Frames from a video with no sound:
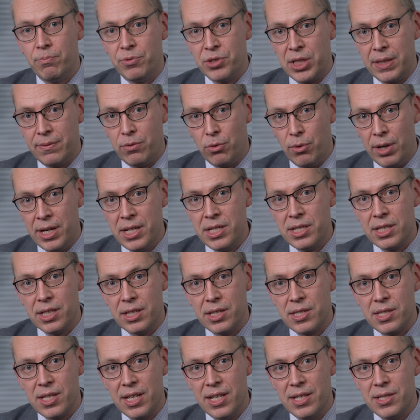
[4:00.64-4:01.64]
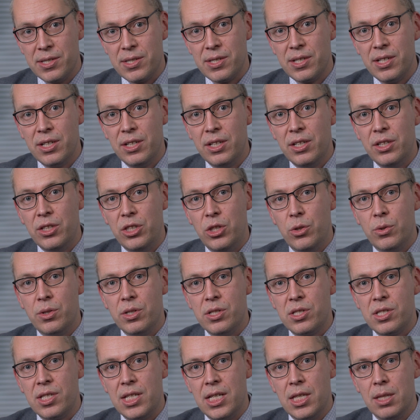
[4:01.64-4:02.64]
Safer Renting says you
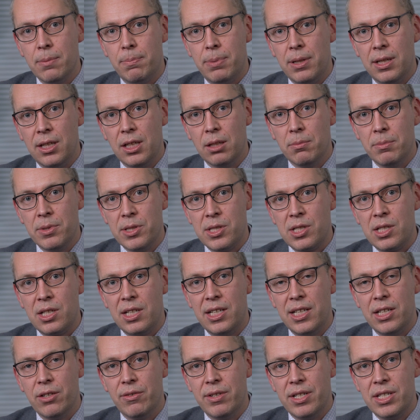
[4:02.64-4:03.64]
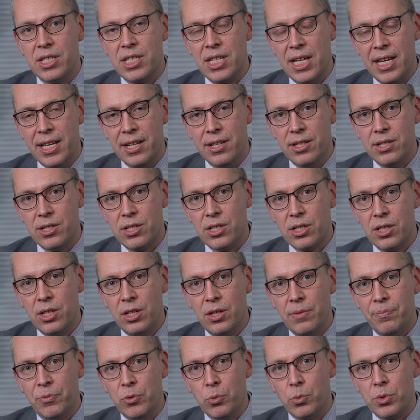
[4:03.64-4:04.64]
can see that Parliament's clear intent
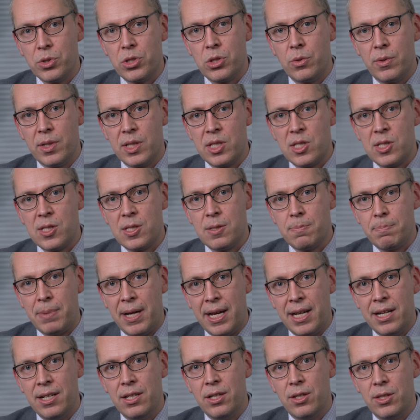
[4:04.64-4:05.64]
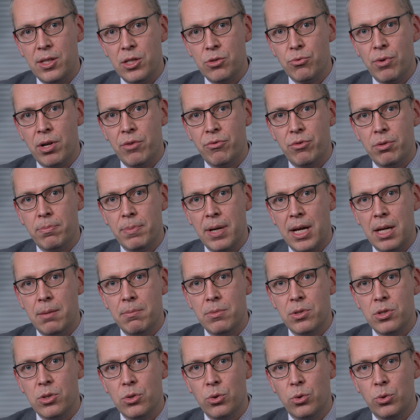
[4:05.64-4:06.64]
was to expand these rent
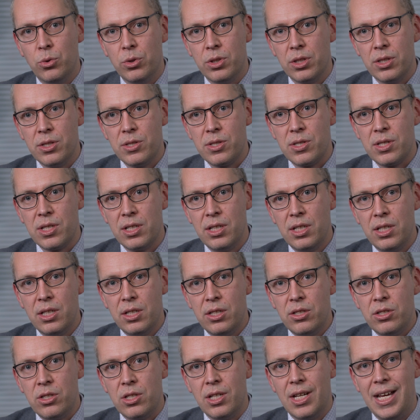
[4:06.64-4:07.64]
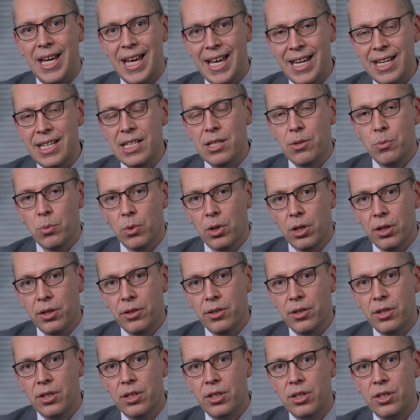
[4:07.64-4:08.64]
repayment orders to
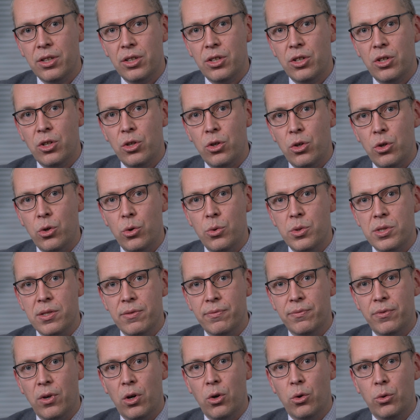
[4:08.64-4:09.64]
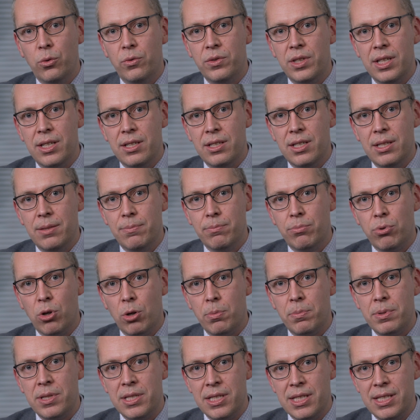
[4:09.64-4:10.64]
anyone who is involved in
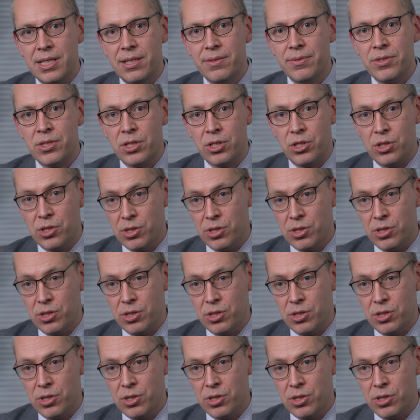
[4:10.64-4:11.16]
property, such